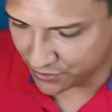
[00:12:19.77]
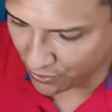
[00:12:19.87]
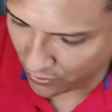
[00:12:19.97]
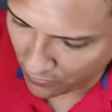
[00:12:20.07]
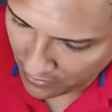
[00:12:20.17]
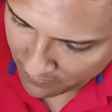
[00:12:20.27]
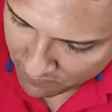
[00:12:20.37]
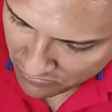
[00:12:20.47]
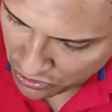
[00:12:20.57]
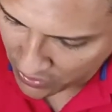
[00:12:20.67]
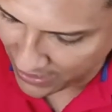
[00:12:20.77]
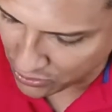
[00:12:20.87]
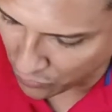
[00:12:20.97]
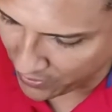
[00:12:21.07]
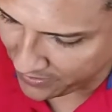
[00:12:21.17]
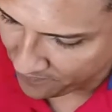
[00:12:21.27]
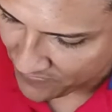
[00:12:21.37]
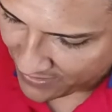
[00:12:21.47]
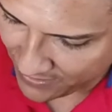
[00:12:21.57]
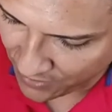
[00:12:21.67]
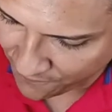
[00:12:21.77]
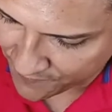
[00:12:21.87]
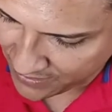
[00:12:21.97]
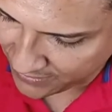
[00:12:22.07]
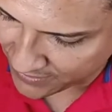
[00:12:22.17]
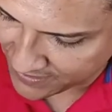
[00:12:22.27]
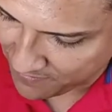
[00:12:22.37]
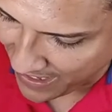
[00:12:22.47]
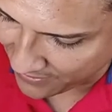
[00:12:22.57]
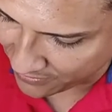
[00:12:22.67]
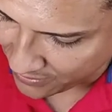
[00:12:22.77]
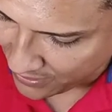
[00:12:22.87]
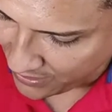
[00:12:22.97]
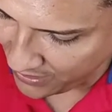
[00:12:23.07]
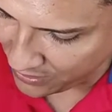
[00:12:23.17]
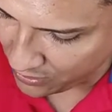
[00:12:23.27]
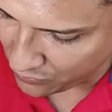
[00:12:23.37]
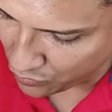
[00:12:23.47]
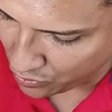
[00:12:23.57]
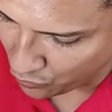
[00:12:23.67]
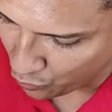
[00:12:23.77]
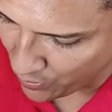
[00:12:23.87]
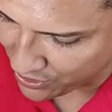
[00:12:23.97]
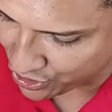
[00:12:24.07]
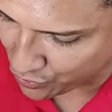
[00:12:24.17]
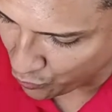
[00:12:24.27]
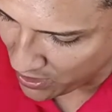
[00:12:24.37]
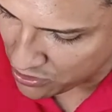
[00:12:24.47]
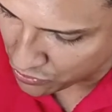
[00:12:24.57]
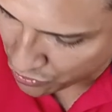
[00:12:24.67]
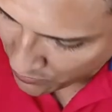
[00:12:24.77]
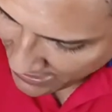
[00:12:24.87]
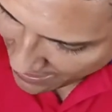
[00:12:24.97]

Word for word: So you can do it. It, it doesn't matter in which way you do it.